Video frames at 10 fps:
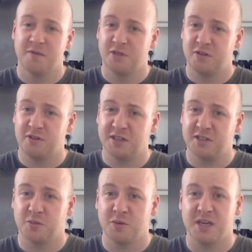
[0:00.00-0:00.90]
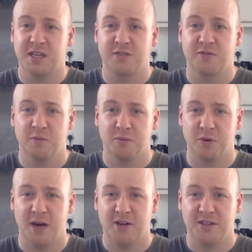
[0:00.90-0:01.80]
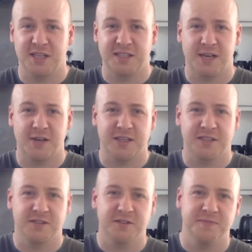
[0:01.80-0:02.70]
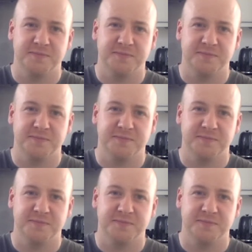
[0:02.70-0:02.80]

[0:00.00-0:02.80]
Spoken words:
for the rest of the weekend's football. How does that sound, Anton?